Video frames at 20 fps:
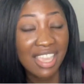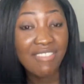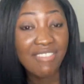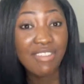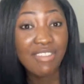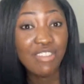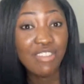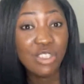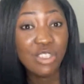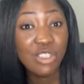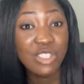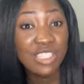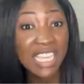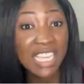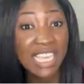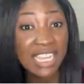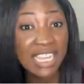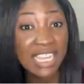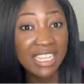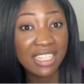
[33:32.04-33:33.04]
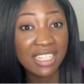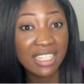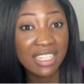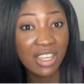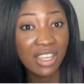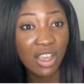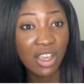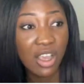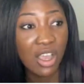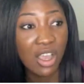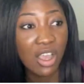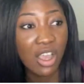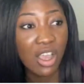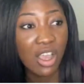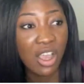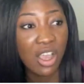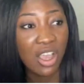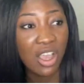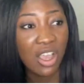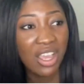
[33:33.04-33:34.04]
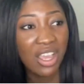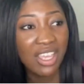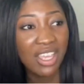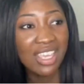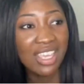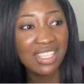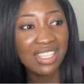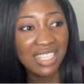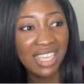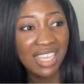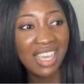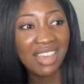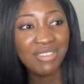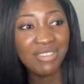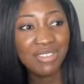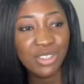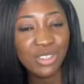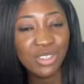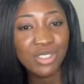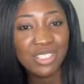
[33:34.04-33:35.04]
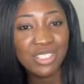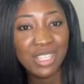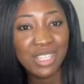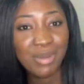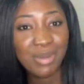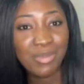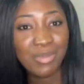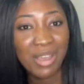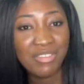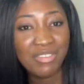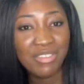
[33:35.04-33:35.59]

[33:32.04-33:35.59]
If I've used any. Yes, I have used some.